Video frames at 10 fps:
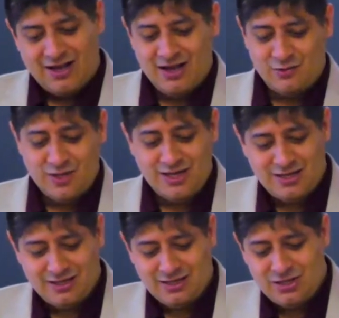and
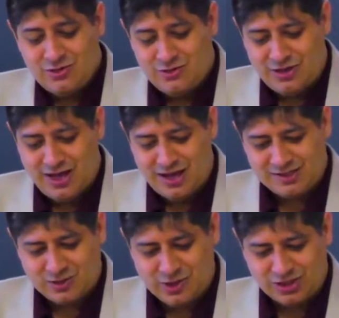we do
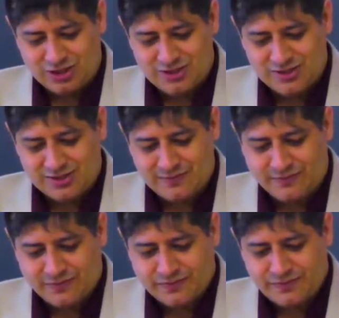ask questions.
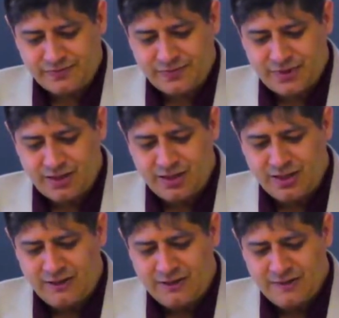
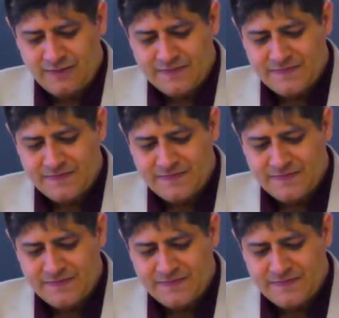Uh,